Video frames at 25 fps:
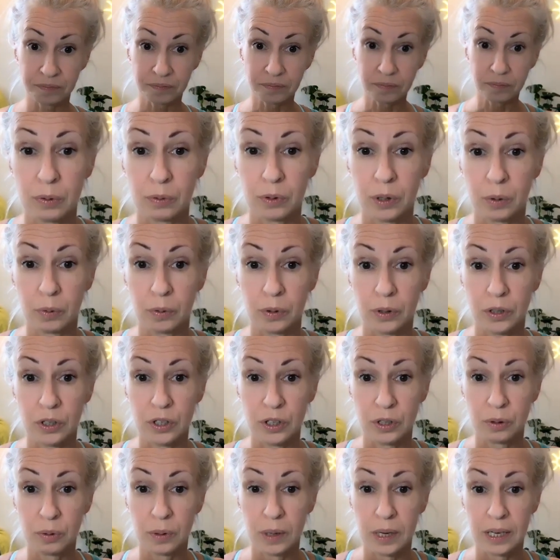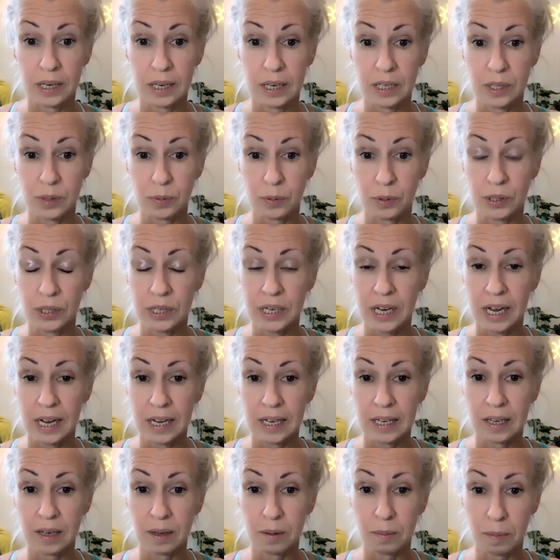what we're doing is we're
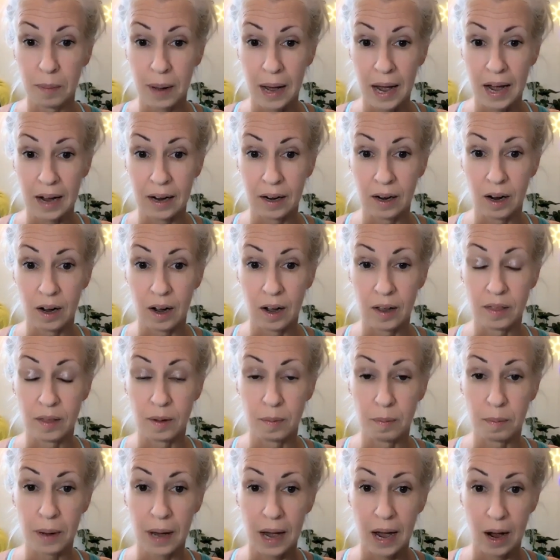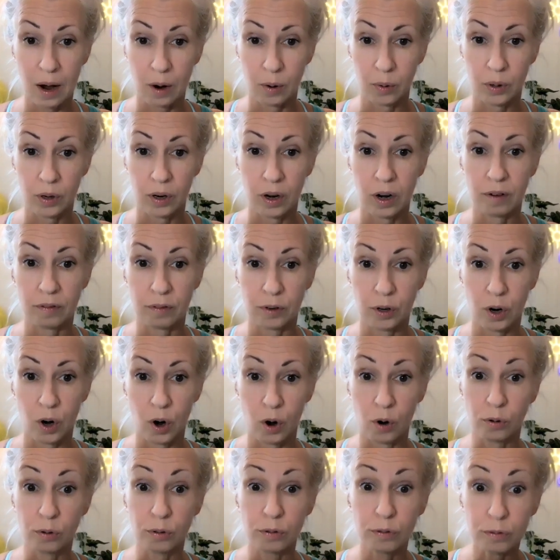taking back the power of our
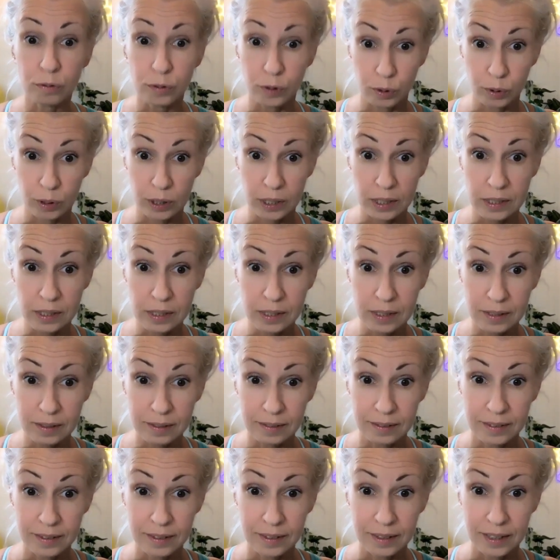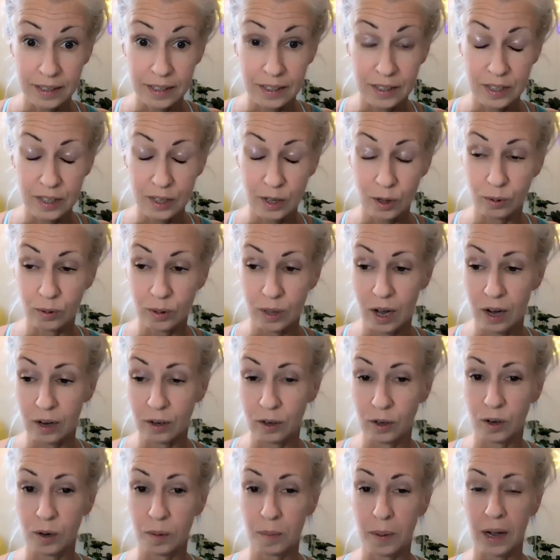own focus. It's no
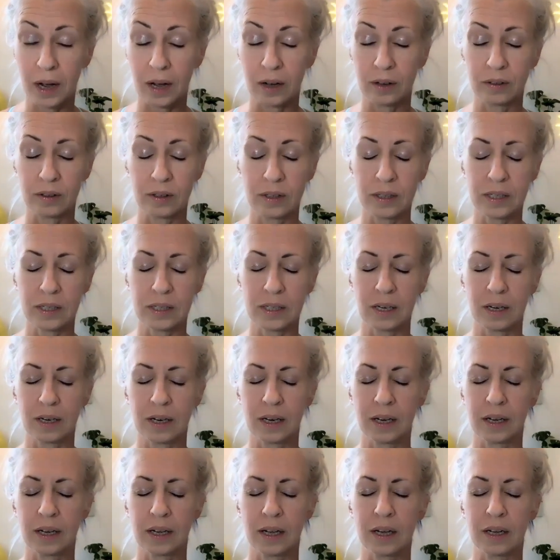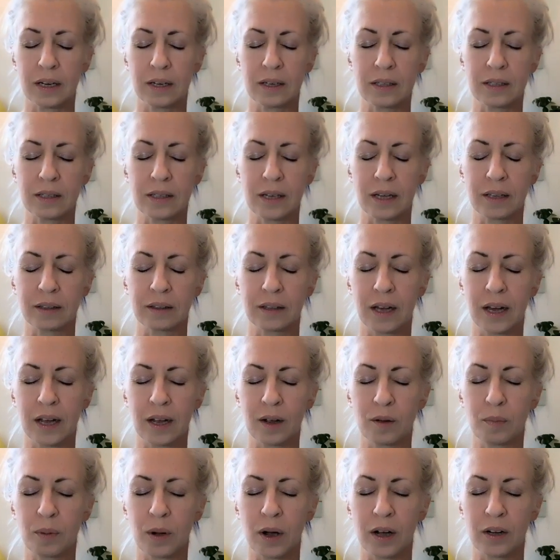longer about sitting in a
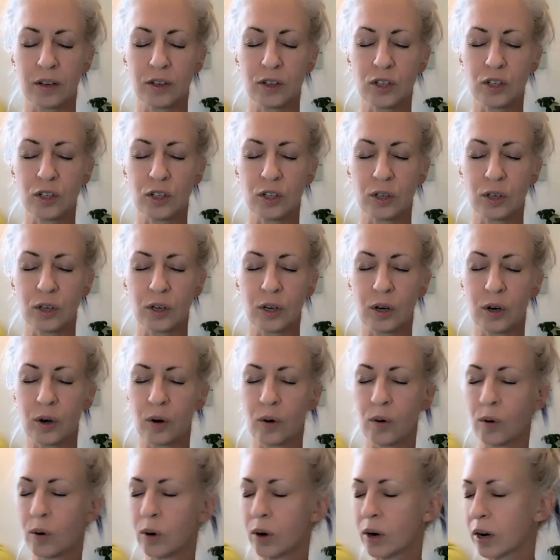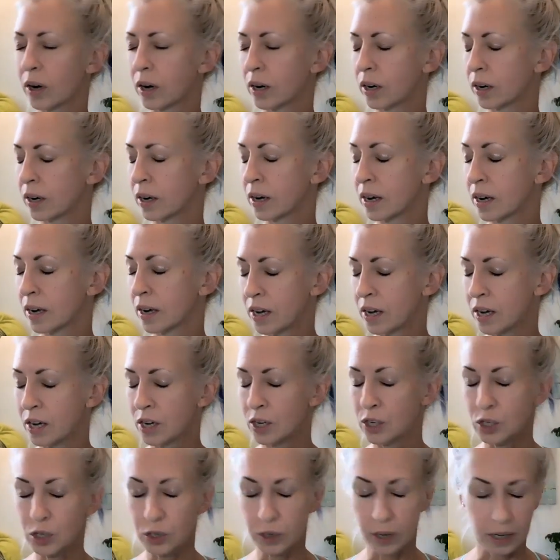Zen-like posture or
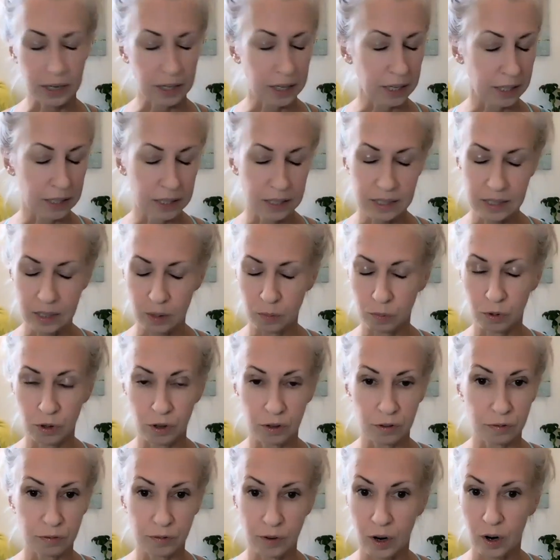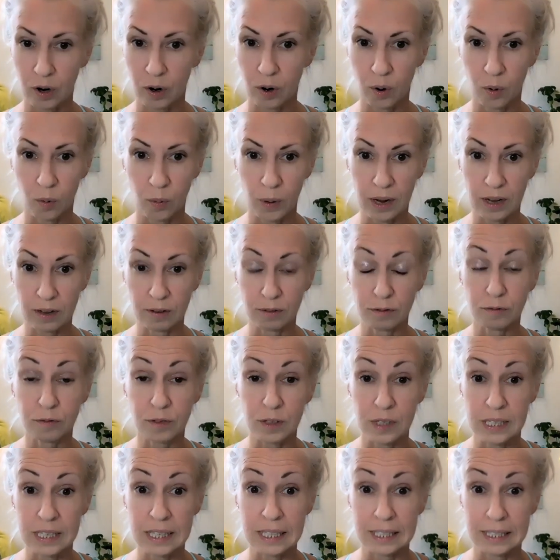trekking somewhere far away,
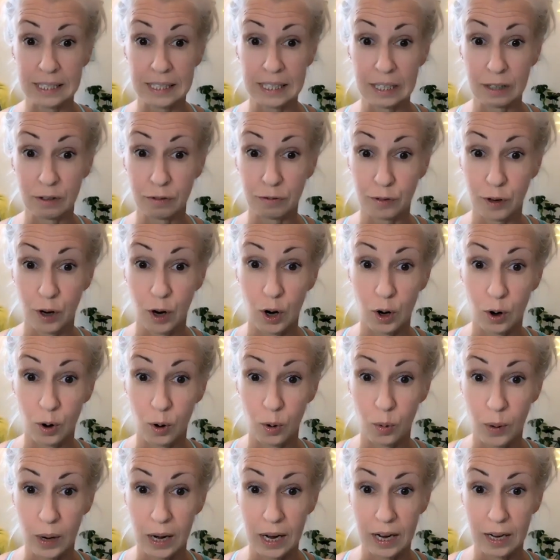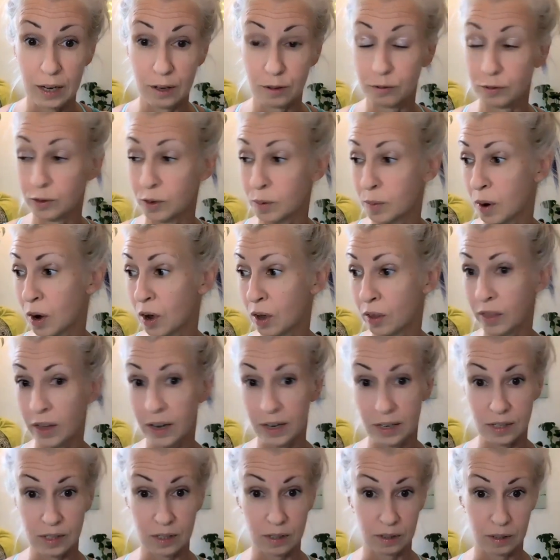physically far away from all the
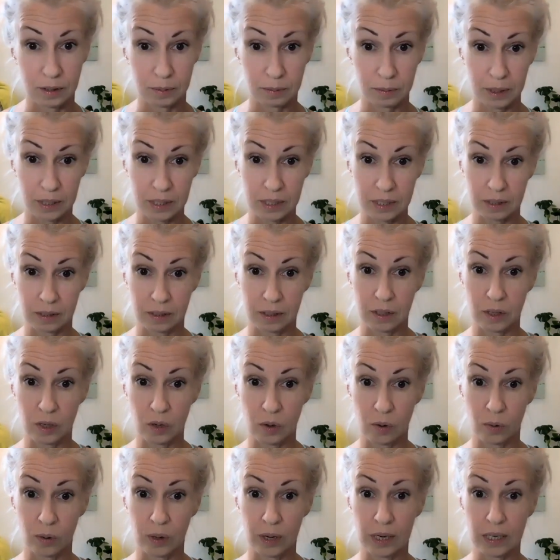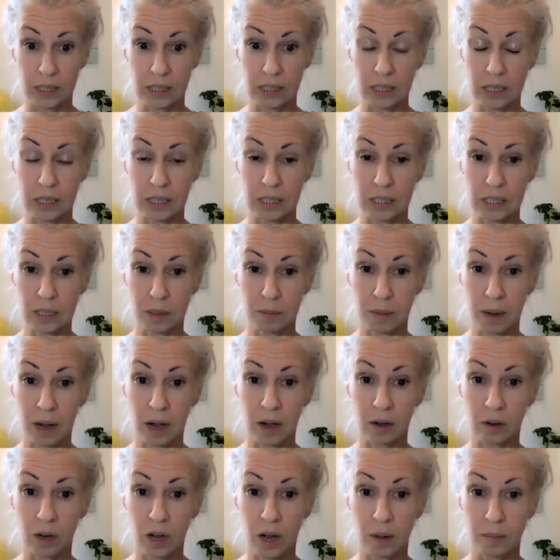hustle and bustle and noise. It's
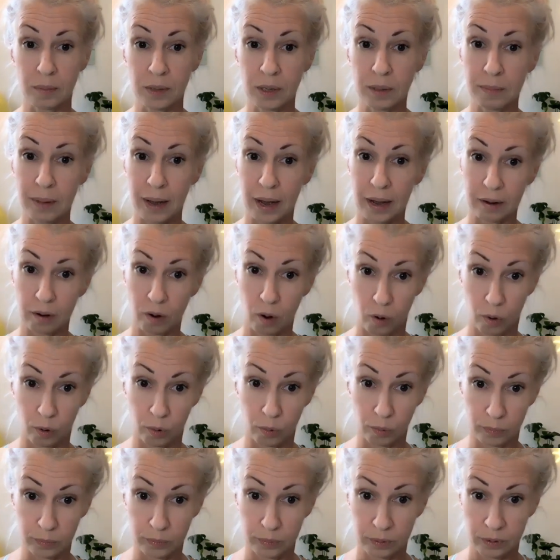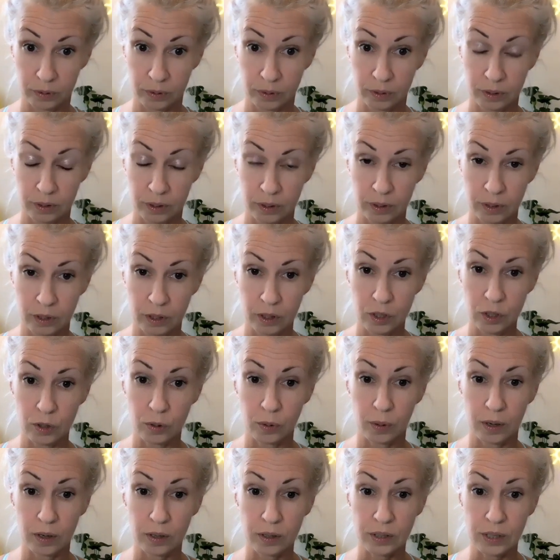about coming back home to
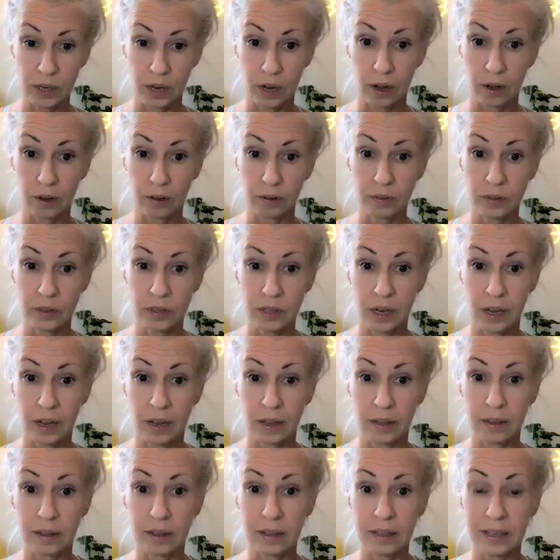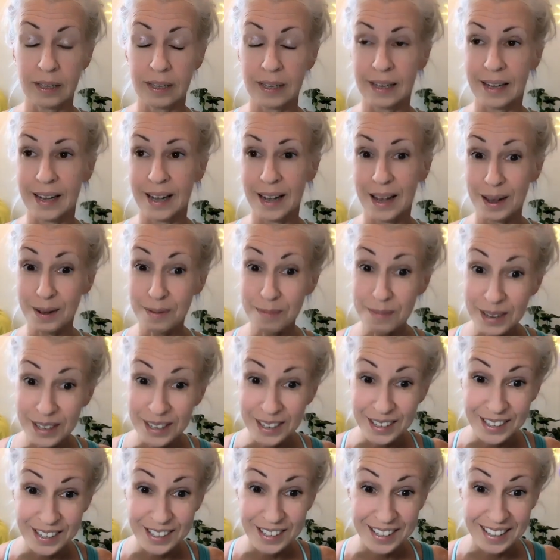ourselves. And the
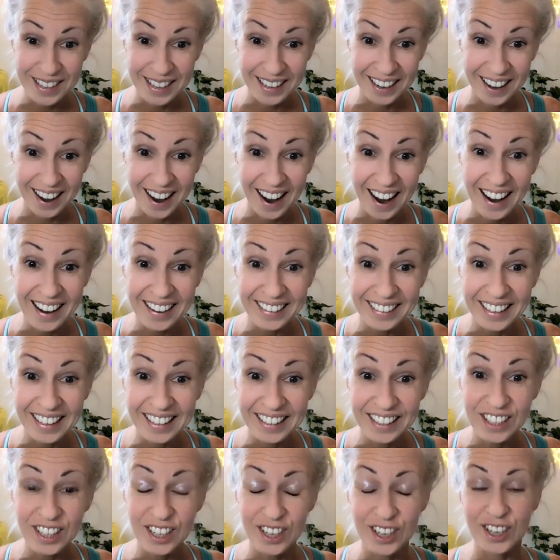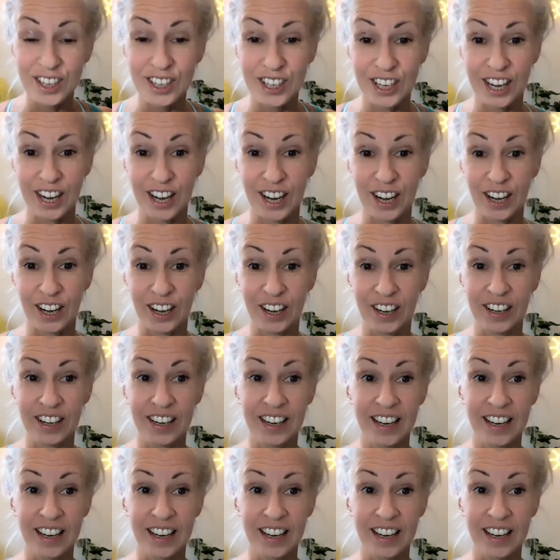image that I like to share